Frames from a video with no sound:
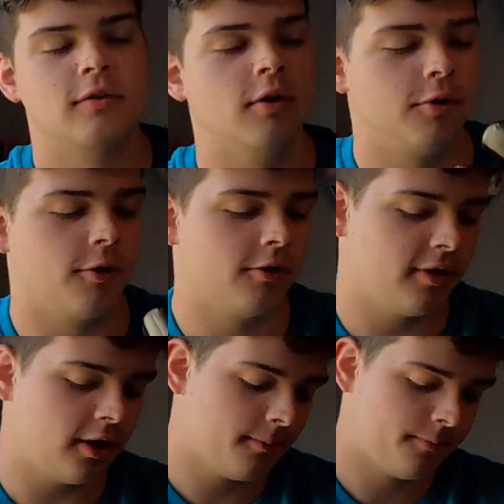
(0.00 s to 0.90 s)
logo
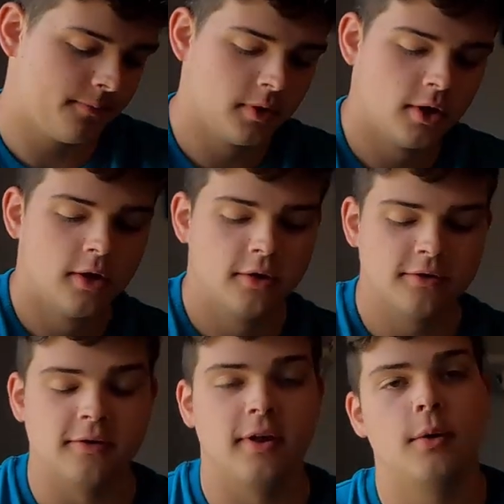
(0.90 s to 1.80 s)
under there.
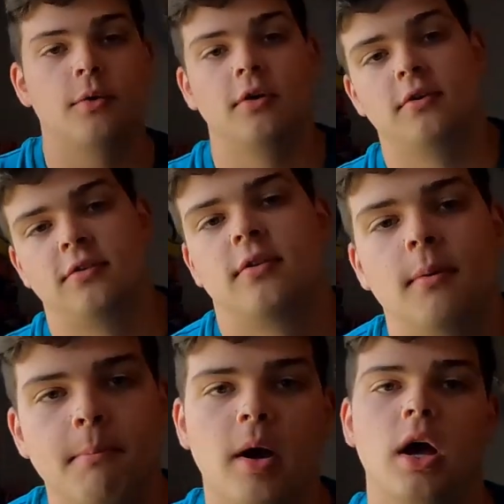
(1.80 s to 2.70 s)
So that was
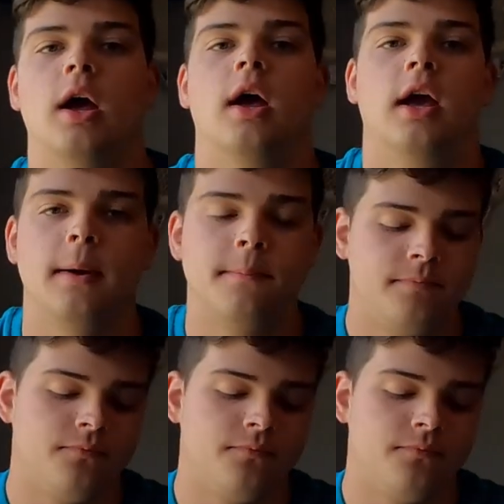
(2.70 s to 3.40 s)
my